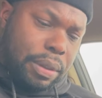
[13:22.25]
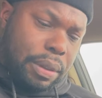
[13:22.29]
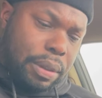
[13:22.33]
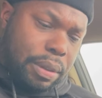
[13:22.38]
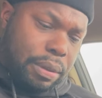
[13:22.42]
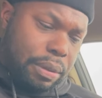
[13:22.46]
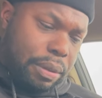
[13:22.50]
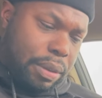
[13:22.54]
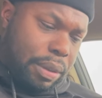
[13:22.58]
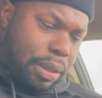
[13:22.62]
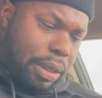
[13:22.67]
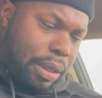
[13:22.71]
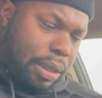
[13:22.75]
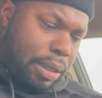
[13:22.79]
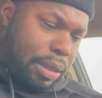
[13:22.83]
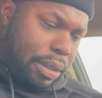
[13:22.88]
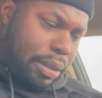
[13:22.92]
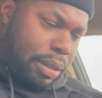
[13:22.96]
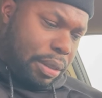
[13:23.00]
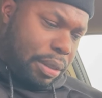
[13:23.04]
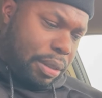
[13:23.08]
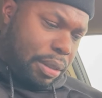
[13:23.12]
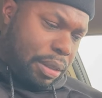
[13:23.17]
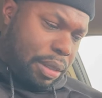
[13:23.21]
Okay,
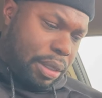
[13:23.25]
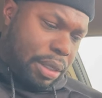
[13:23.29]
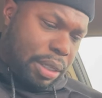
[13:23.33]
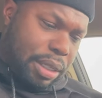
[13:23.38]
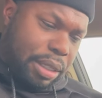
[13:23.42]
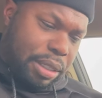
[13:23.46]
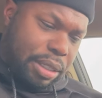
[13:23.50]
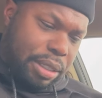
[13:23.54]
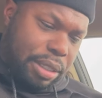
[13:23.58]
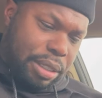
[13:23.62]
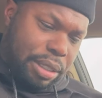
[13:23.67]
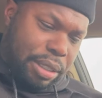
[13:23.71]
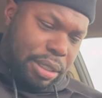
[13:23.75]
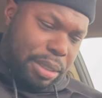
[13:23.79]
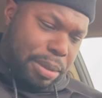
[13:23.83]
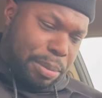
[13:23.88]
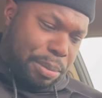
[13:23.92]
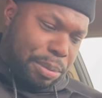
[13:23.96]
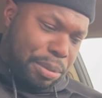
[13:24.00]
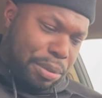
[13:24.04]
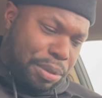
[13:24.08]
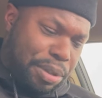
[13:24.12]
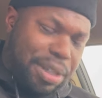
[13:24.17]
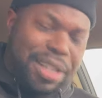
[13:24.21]
look at that shit,
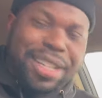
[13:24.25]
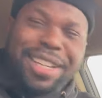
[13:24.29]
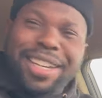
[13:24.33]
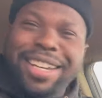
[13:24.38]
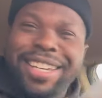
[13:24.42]
boy!